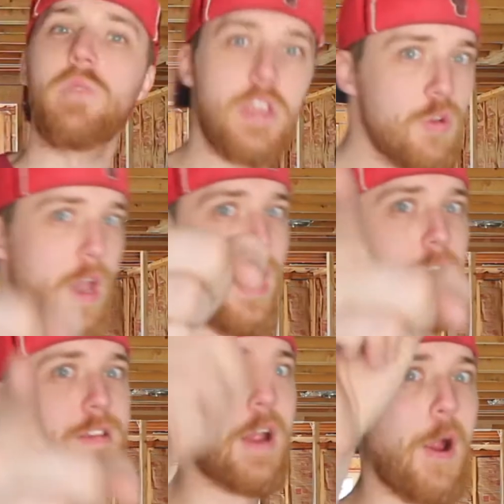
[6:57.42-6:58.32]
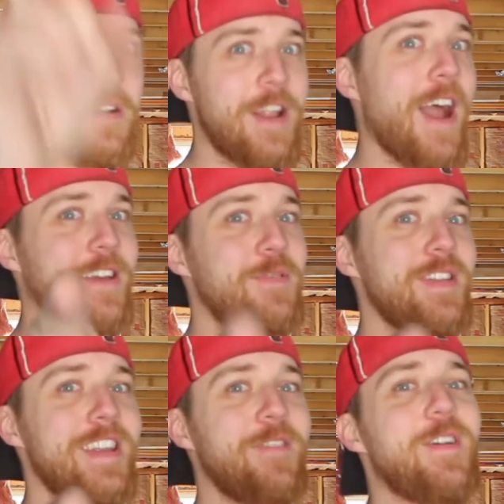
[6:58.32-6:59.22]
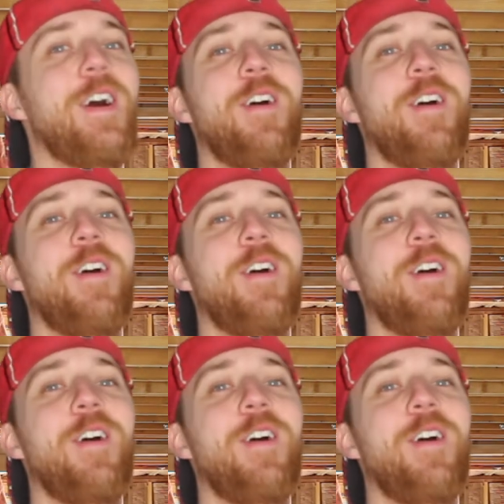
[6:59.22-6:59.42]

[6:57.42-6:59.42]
You guys are not gonna believe it.